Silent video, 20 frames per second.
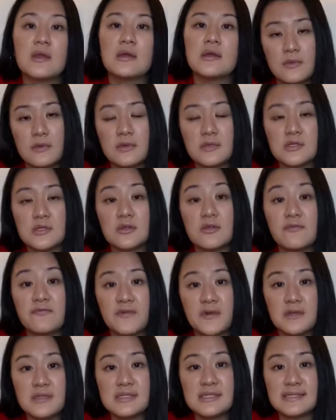So the
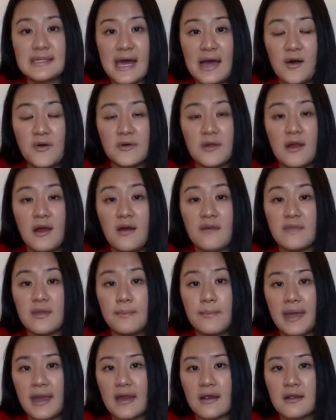first down of the
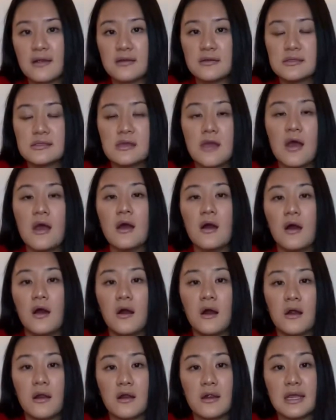pairs
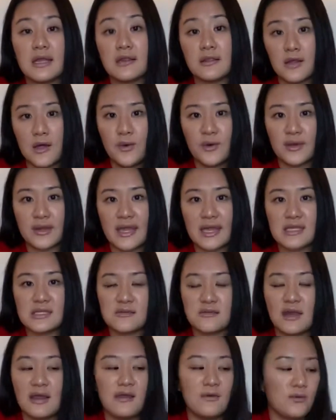are in lowercase, right?